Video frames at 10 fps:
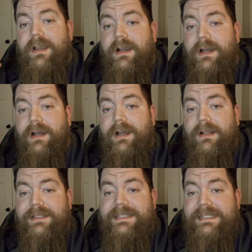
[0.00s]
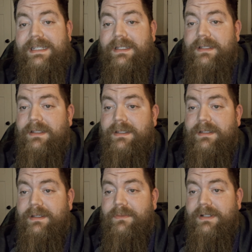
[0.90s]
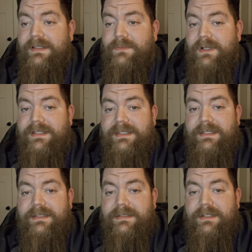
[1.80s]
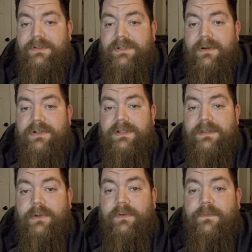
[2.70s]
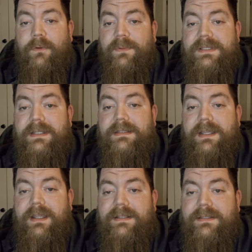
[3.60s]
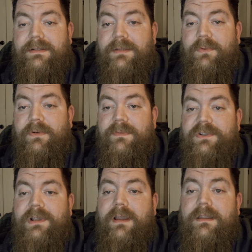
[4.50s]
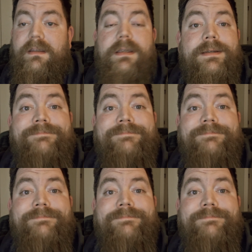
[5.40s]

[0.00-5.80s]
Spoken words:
Let's see, what else was it? He would charge a 34% tax on imports from China.